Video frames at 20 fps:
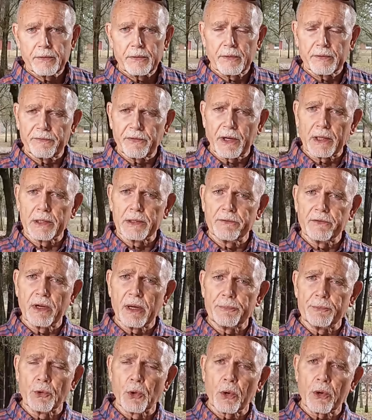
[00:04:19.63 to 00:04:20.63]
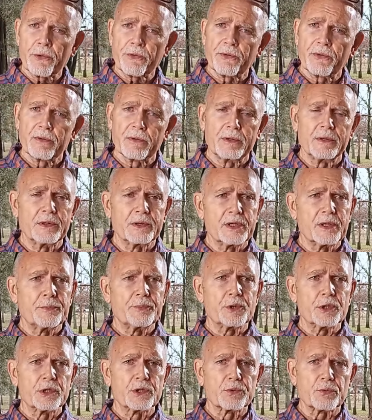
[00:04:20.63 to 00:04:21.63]
if I lived up north and the
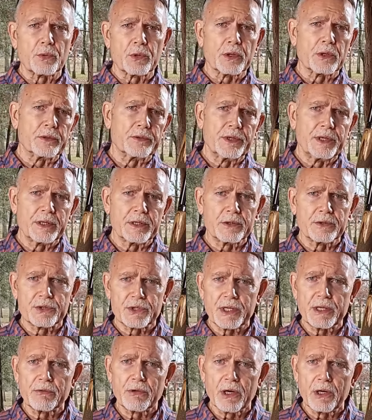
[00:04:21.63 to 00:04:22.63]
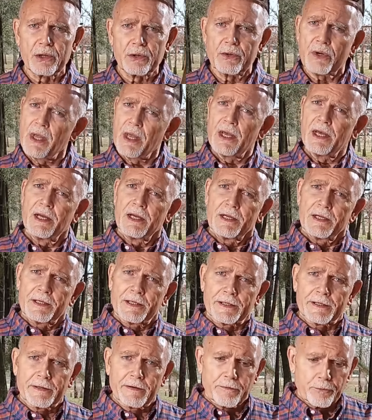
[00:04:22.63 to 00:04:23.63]
temperatures were near zero,
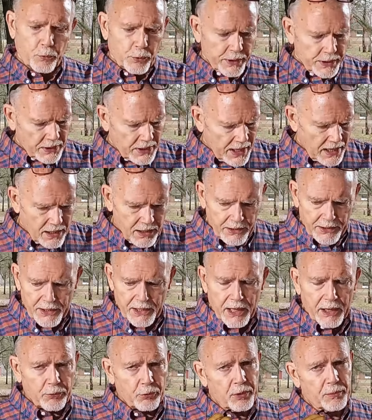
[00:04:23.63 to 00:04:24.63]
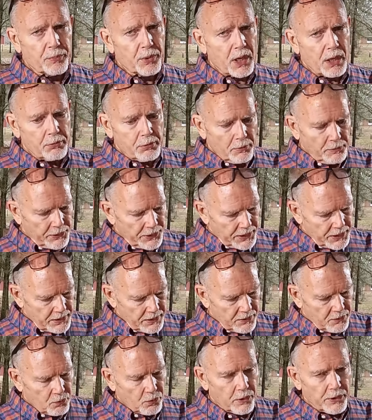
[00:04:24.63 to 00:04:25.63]
um, wind howling, I would
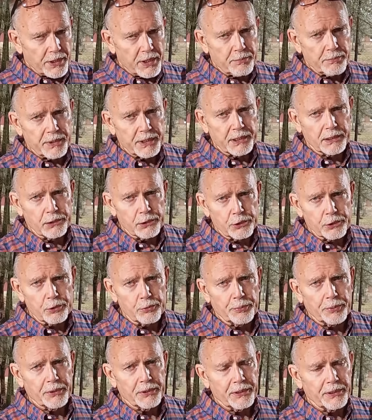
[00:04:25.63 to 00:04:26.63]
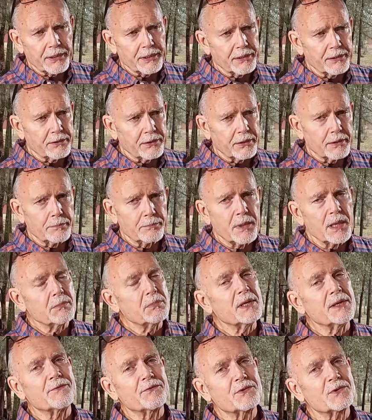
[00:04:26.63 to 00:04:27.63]
probably want a big loop and uh,
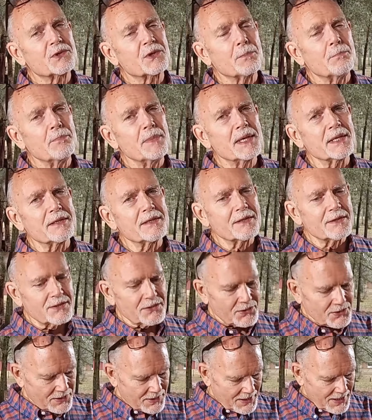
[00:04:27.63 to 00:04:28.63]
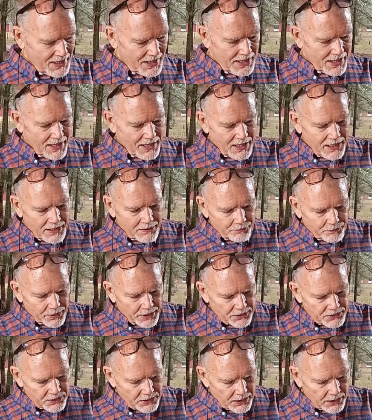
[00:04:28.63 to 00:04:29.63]
maybe some mittens.
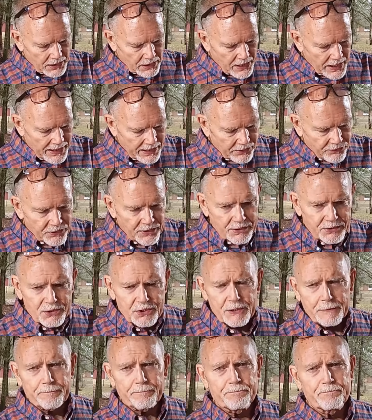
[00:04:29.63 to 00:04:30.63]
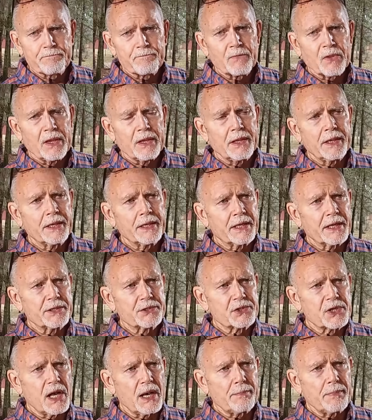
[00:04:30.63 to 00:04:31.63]
But uh, I uh, like this, and I
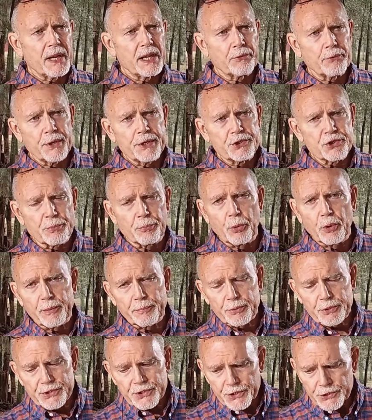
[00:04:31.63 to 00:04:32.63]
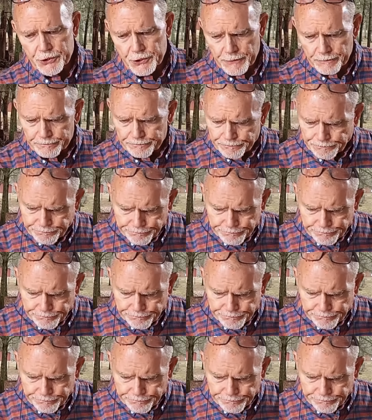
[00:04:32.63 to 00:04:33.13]
stopped by Ranger Point Precision